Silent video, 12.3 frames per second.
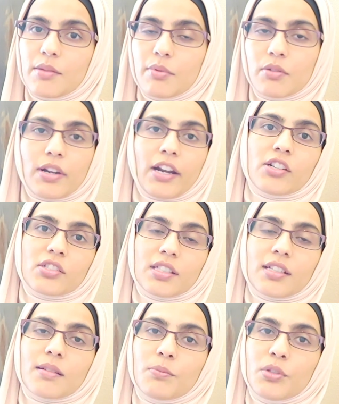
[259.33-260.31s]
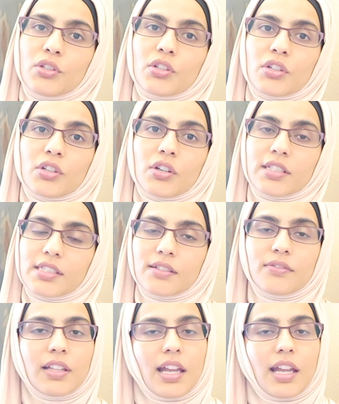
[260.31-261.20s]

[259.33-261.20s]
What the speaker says: keeping records on the computer and stuff.